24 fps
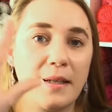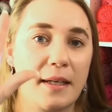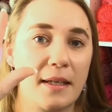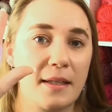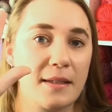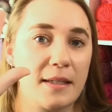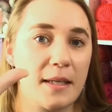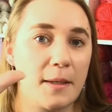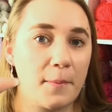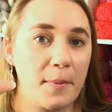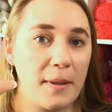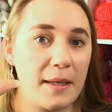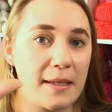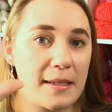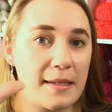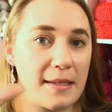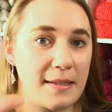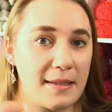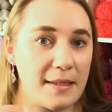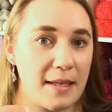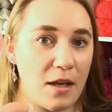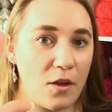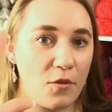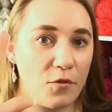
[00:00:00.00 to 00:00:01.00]
they typically
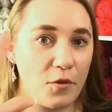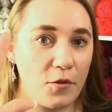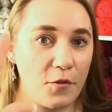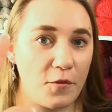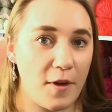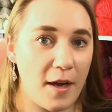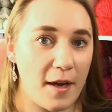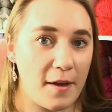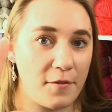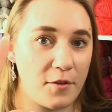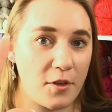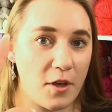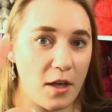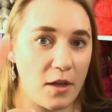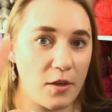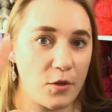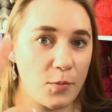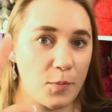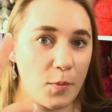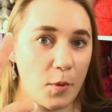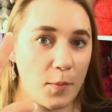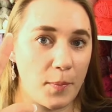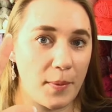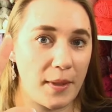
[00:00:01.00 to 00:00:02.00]
sell for
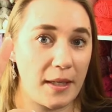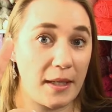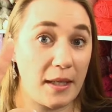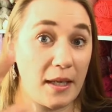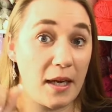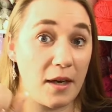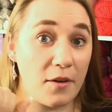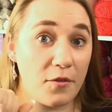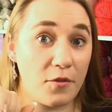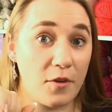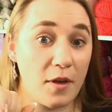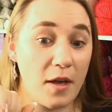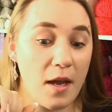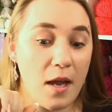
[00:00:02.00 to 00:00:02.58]
$5 per PDF.